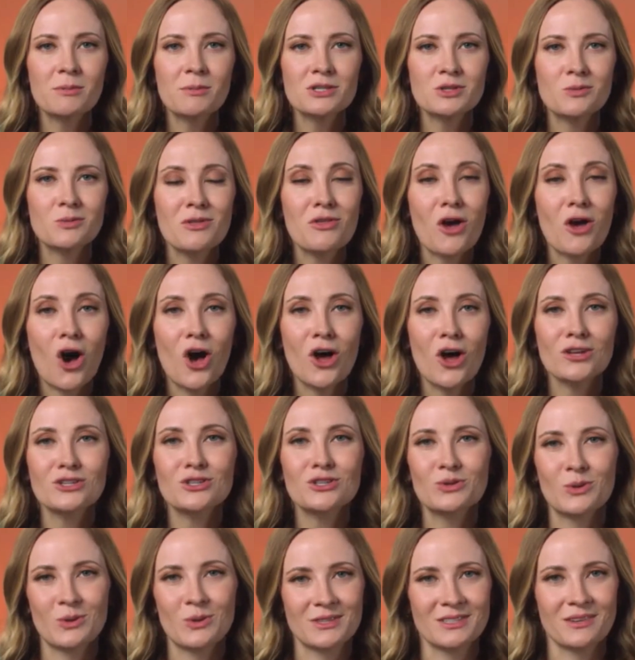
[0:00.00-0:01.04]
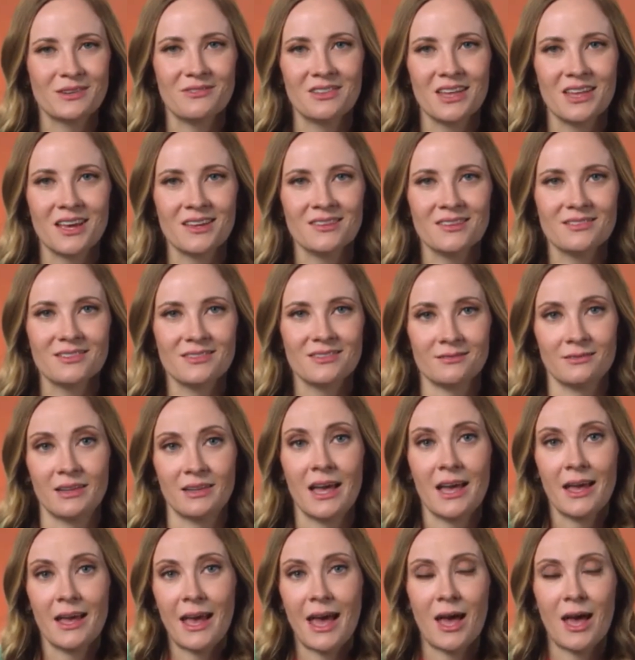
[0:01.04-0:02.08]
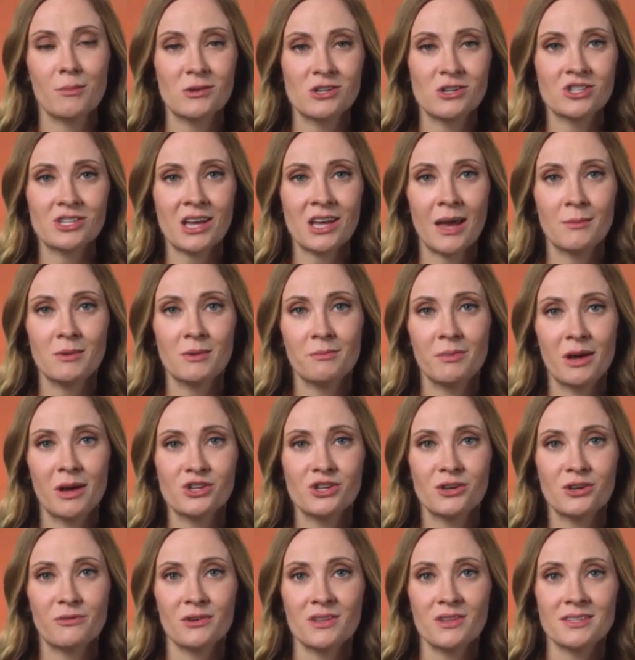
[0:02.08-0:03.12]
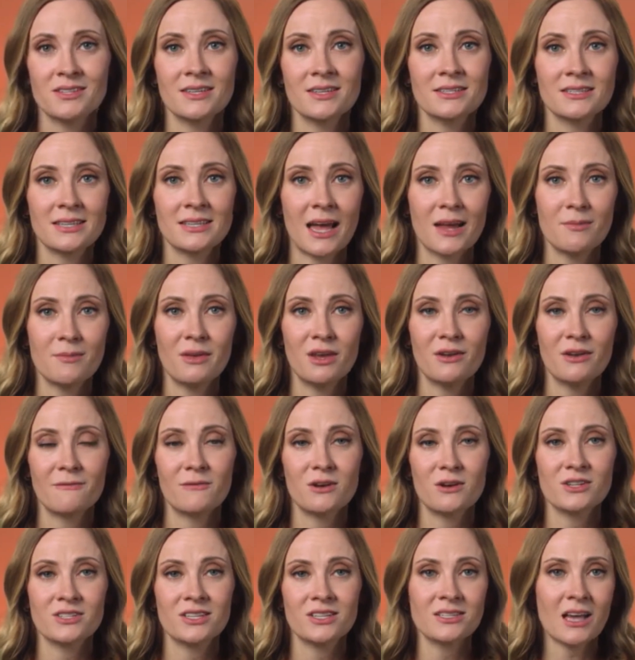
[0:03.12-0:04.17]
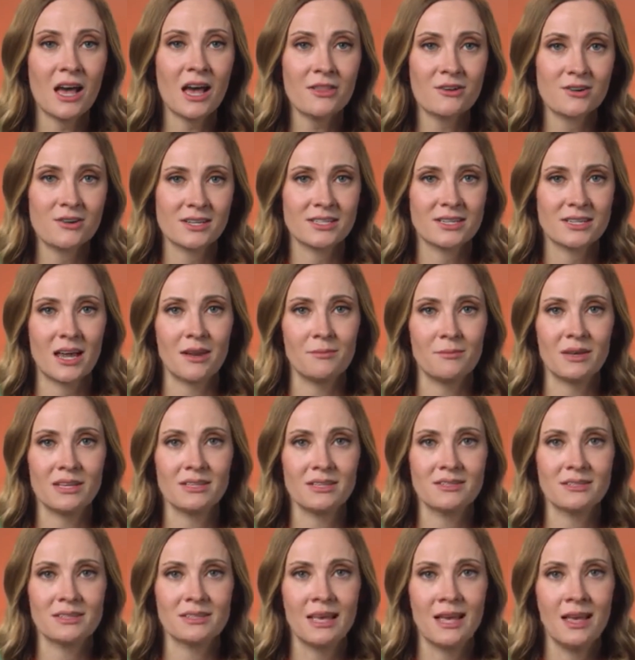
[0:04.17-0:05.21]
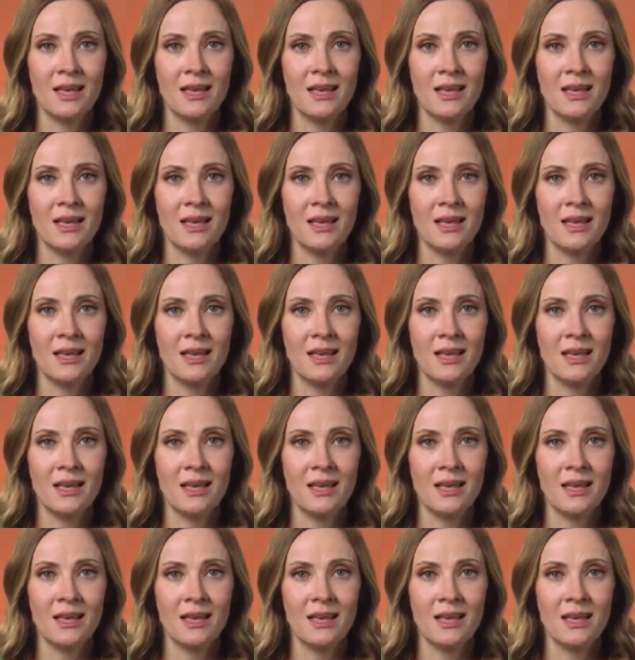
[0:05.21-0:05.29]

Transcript: help us with all sorts of things, like how much time to budget for this assignment versus other assignments,